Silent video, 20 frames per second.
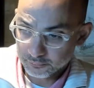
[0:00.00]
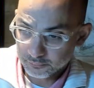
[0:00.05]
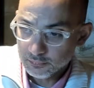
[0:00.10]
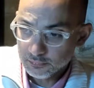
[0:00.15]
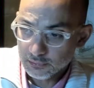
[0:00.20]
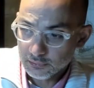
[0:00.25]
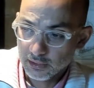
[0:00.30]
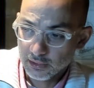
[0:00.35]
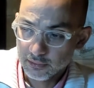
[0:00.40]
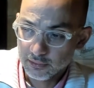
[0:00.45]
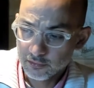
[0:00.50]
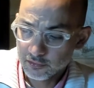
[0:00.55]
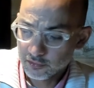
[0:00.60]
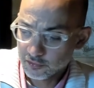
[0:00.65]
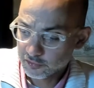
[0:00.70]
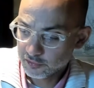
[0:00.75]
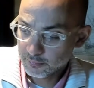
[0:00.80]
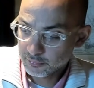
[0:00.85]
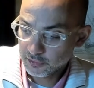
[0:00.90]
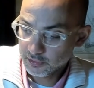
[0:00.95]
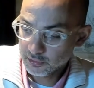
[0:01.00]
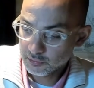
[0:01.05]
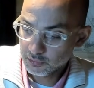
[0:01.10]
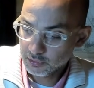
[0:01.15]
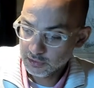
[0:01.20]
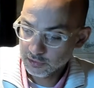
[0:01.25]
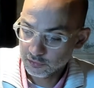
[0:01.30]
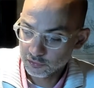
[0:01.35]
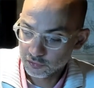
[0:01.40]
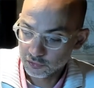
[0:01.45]
And this is something we
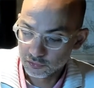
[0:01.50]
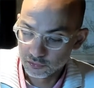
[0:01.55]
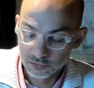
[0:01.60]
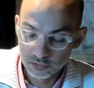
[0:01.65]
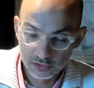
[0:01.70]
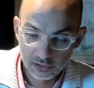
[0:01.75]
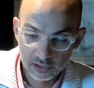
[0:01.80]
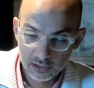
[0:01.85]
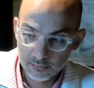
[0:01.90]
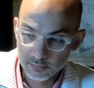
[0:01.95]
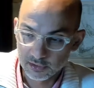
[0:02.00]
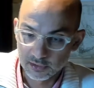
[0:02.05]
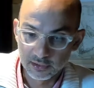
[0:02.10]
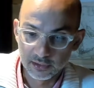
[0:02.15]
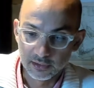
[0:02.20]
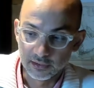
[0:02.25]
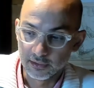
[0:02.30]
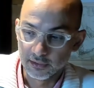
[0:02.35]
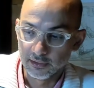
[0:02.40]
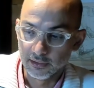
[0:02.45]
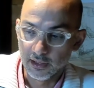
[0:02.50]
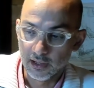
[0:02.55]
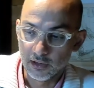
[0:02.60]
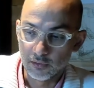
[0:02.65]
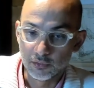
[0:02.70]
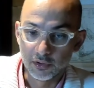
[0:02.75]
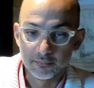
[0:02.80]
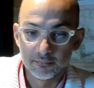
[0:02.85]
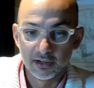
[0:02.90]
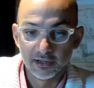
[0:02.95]
need to keep it in
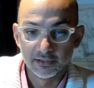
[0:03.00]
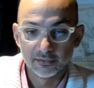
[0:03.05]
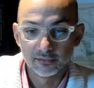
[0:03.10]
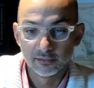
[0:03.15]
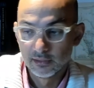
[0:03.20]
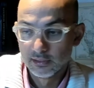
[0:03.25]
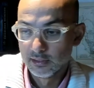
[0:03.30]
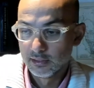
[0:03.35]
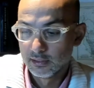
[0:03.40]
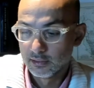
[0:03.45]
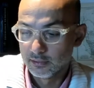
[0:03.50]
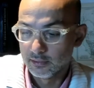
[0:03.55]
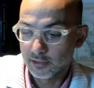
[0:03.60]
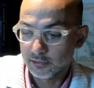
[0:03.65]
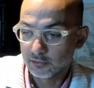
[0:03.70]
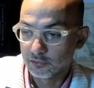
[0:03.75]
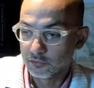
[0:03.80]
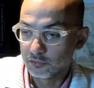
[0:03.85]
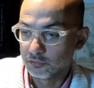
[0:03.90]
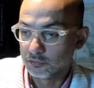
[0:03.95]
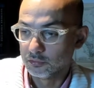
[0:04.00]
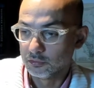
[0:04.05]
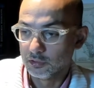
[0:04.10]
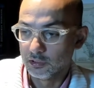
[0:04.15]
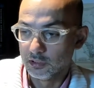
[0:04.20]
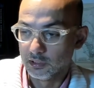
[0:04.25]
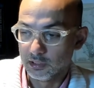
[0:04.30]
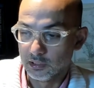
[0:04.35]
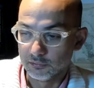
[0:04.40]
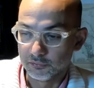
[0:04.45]
our mind, not
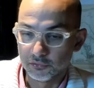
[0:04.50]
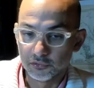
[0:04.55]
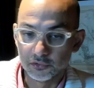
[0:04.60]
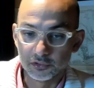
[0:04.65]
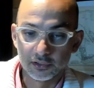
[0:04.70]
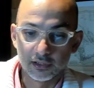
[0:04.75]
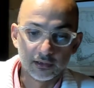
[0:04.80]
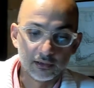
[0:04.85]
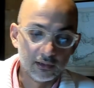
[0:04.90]
to forget